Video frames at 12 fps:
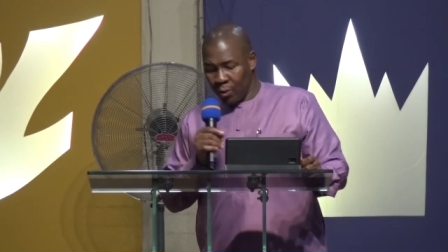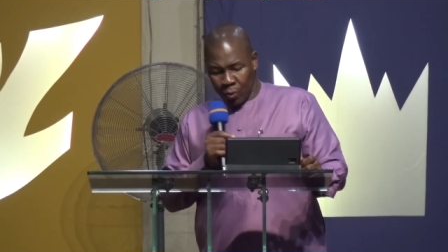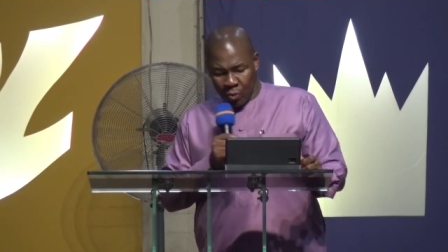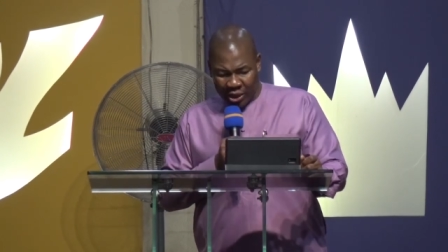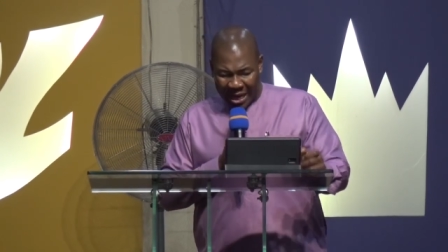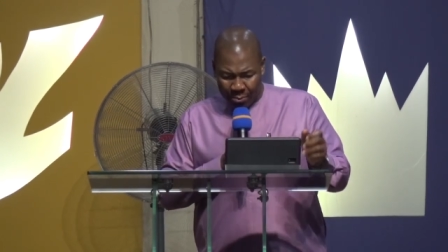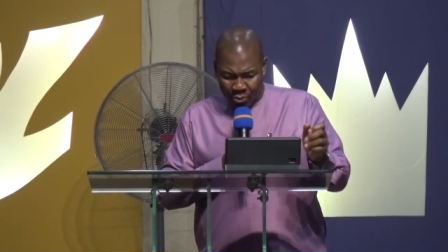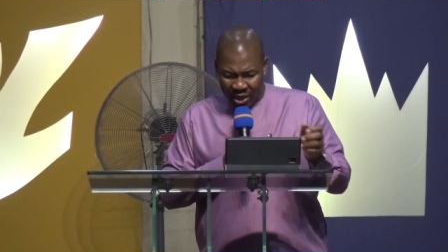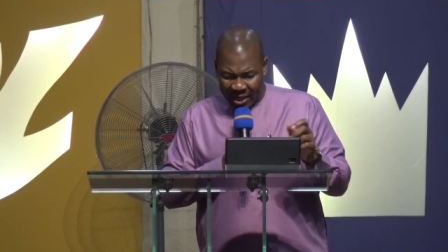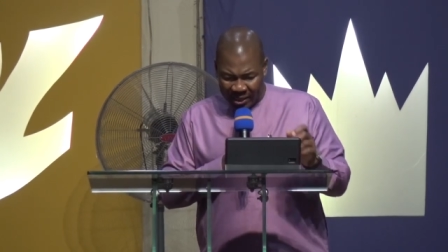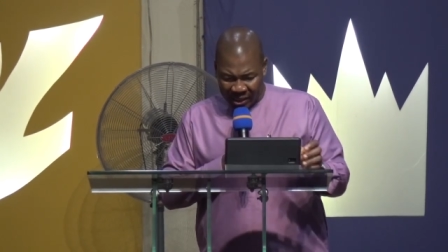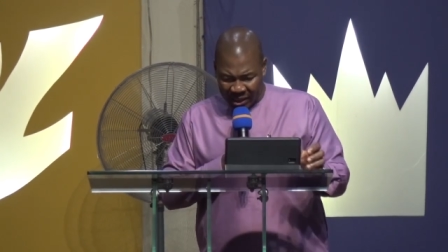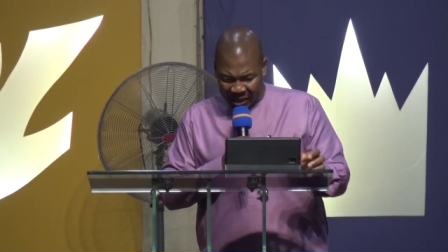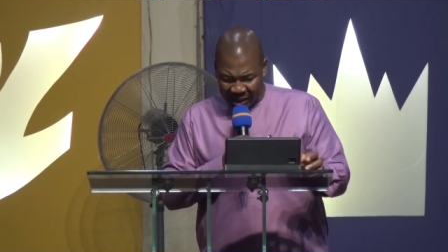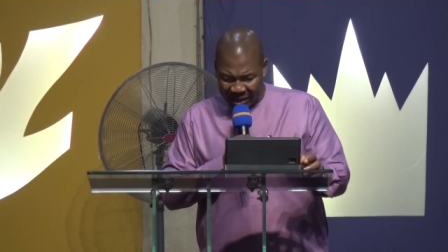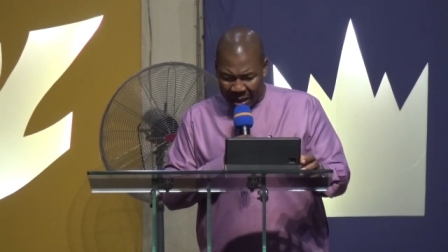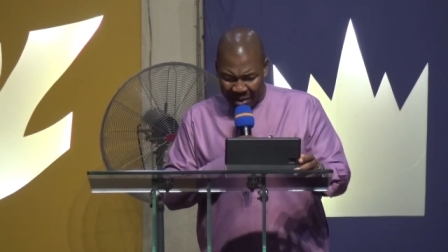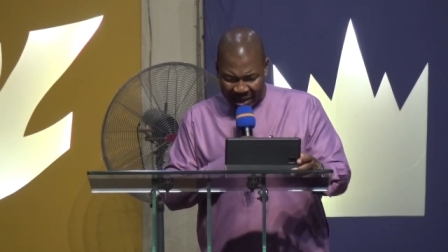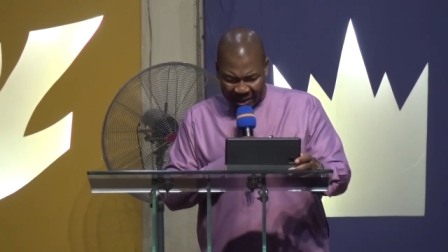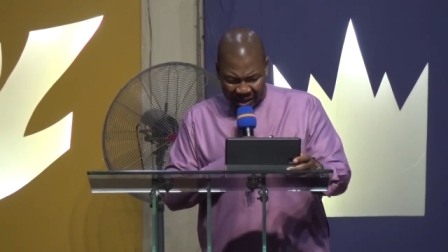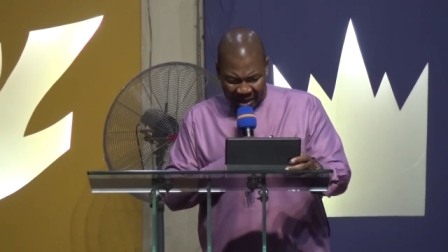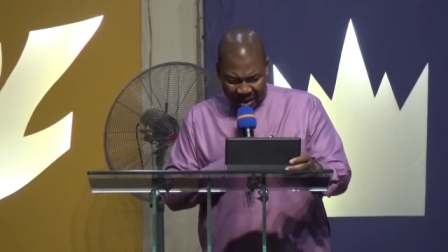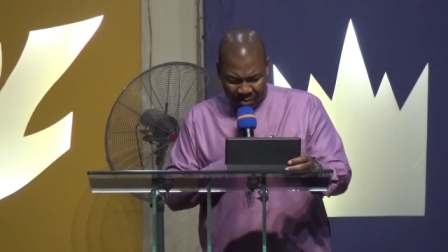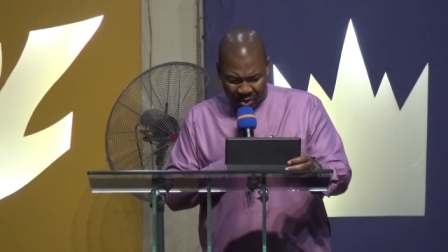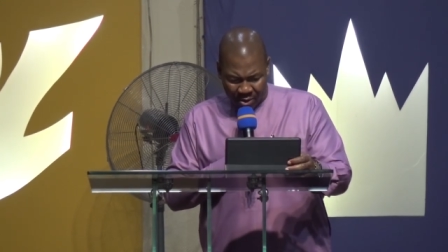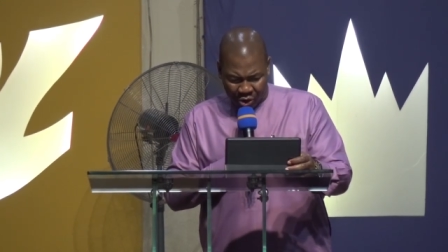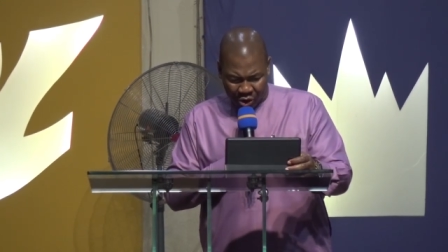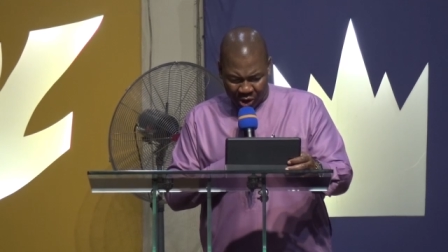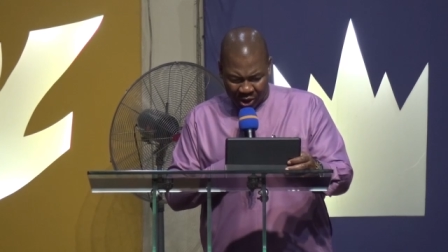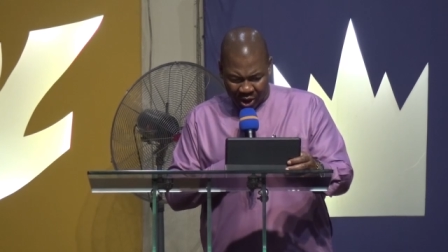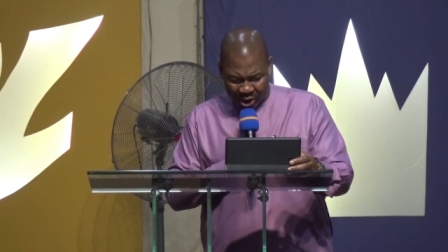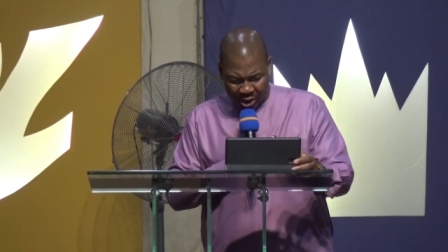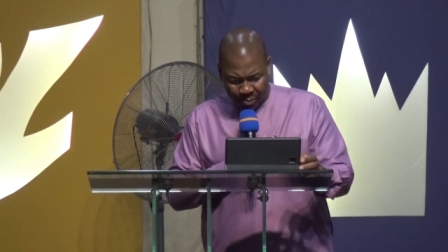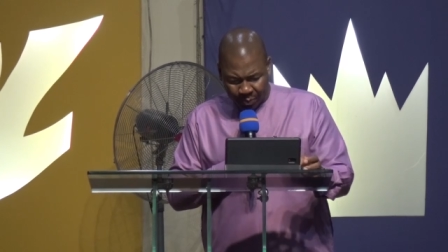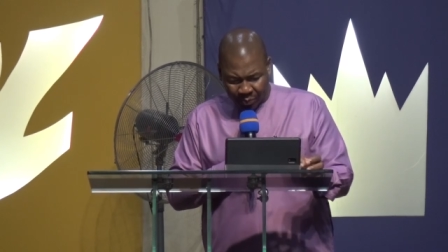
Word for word: we shall emulate it in the mighty name of Jesus.